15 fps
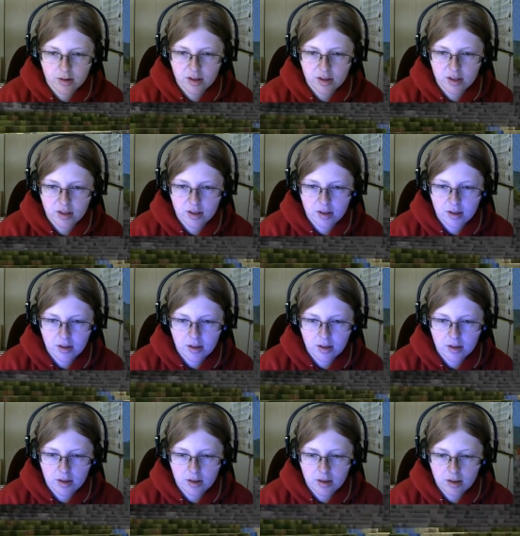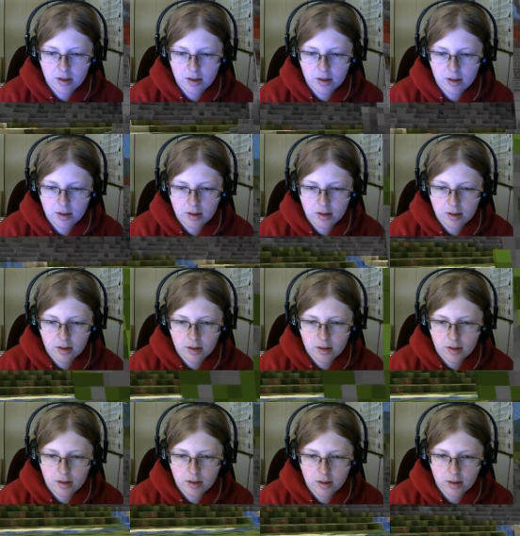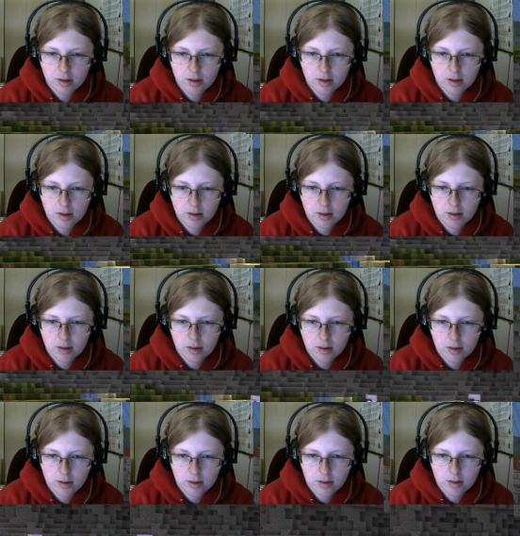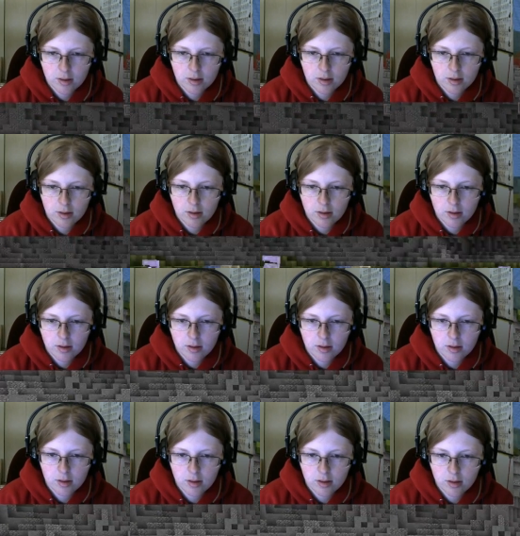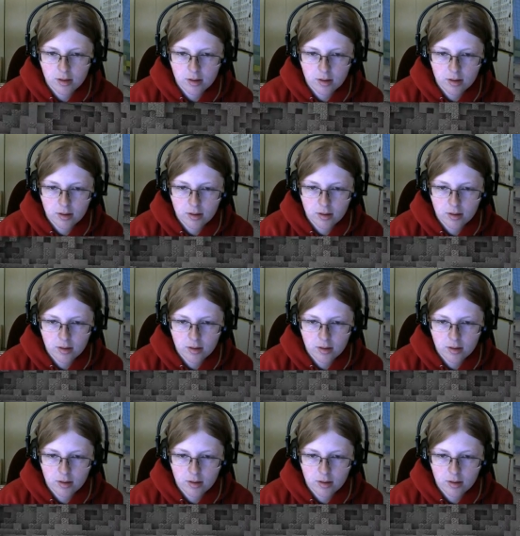(silence)